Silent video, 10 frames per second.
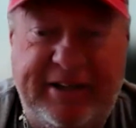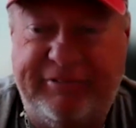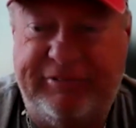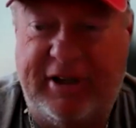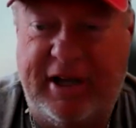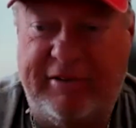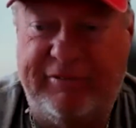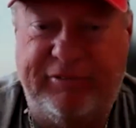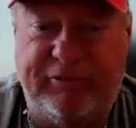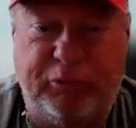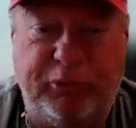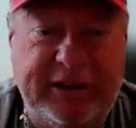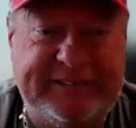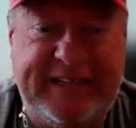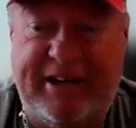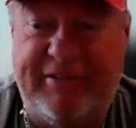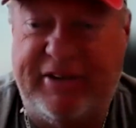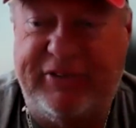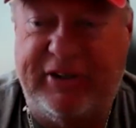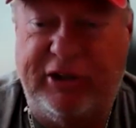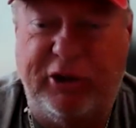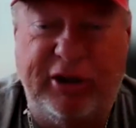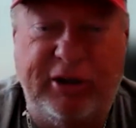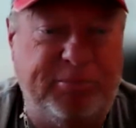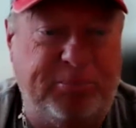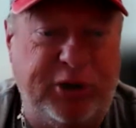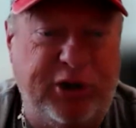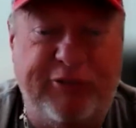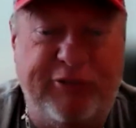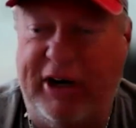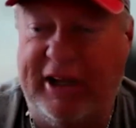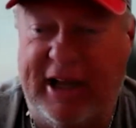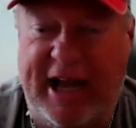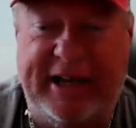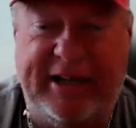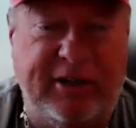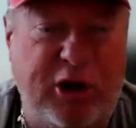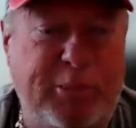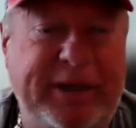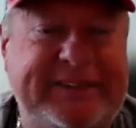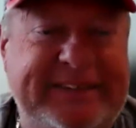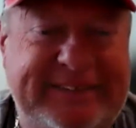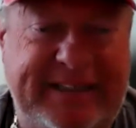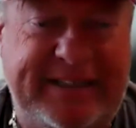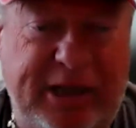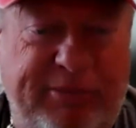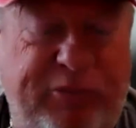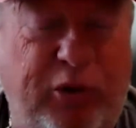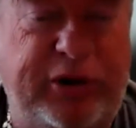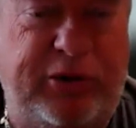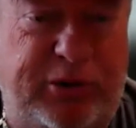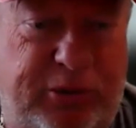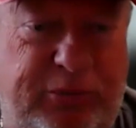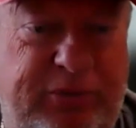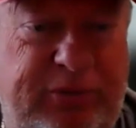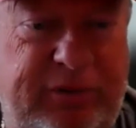of real estate investing. You're the front line. Nobody sees a deal before you do.